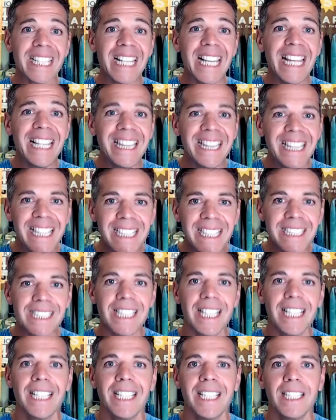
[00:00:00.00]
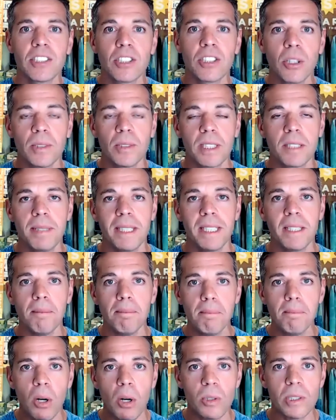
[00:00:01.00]
And this is going to be the
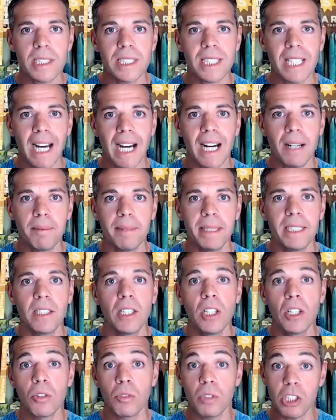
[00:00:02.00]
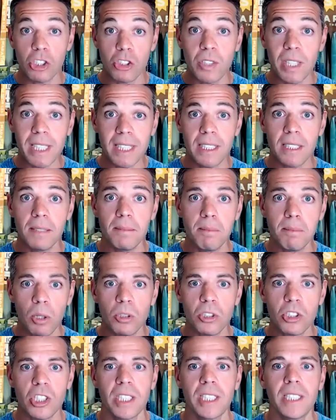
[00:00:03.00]
most common restricted
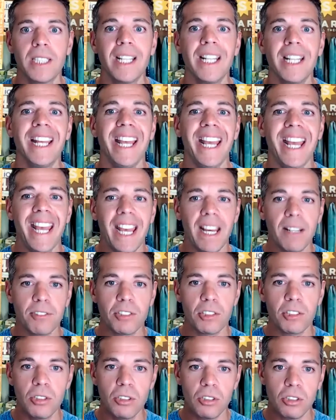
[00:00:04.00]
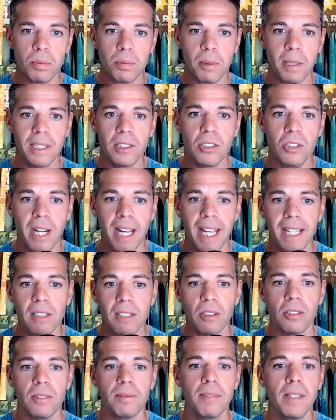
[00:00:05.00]
motion after you sprain your
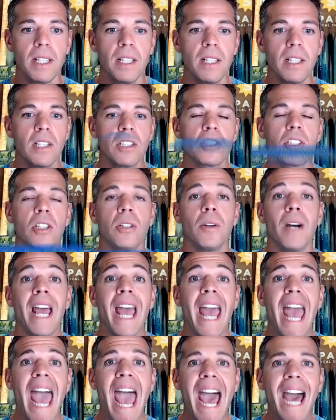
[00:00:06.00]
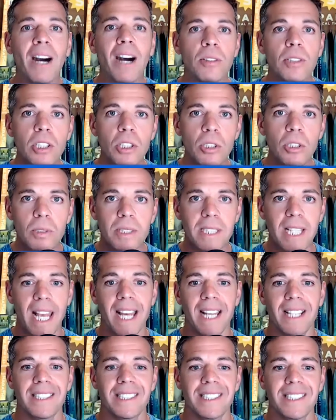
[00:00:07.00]
ankle. So how do you
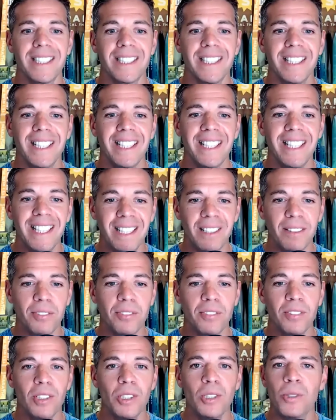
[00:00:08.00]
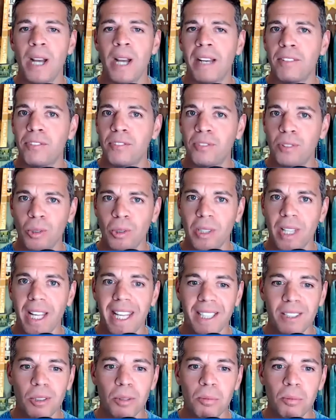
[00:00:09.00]
test if you have full
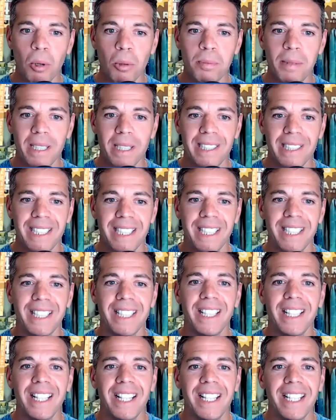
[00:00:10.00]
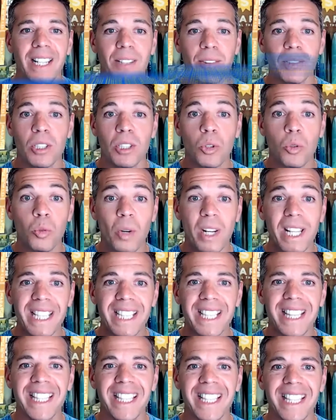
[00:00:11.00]
ankle mobility? Now, the
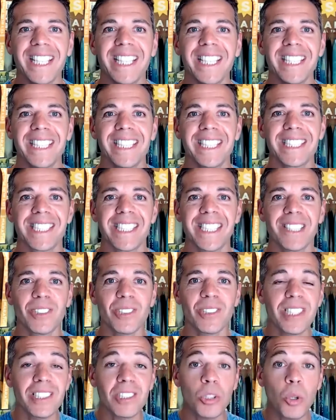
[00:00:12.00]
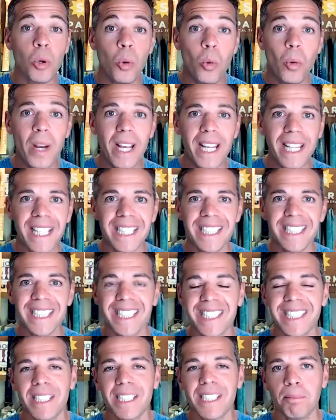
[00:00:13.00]
great thing is there's this quick,
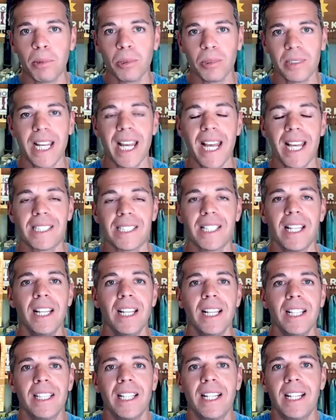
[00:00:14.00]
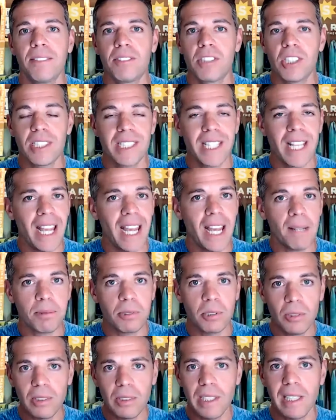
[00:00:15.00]
simple test that I've just
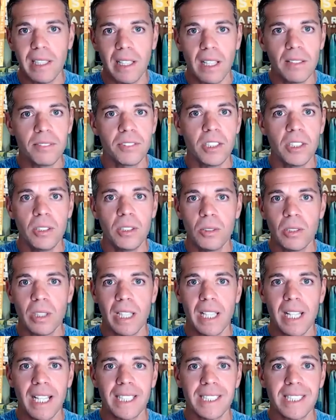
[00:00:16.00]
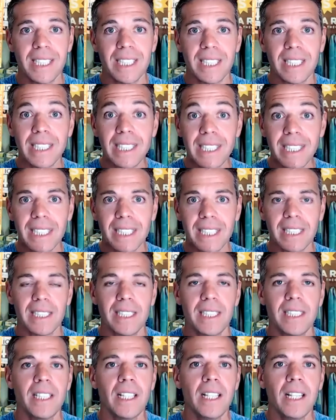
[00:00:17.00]
absolutely loved utilizing
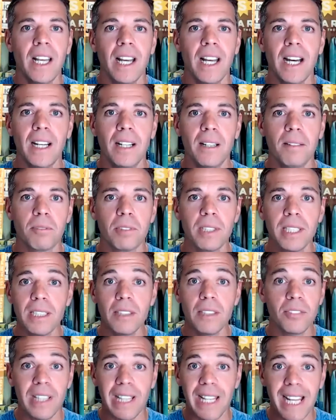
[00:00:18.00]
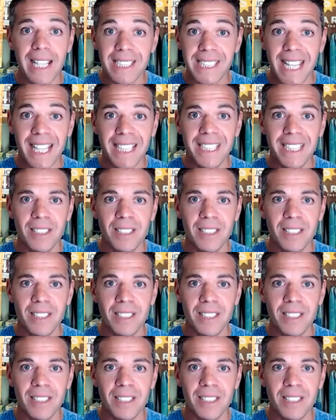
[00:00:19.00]
clinically, really for the last 10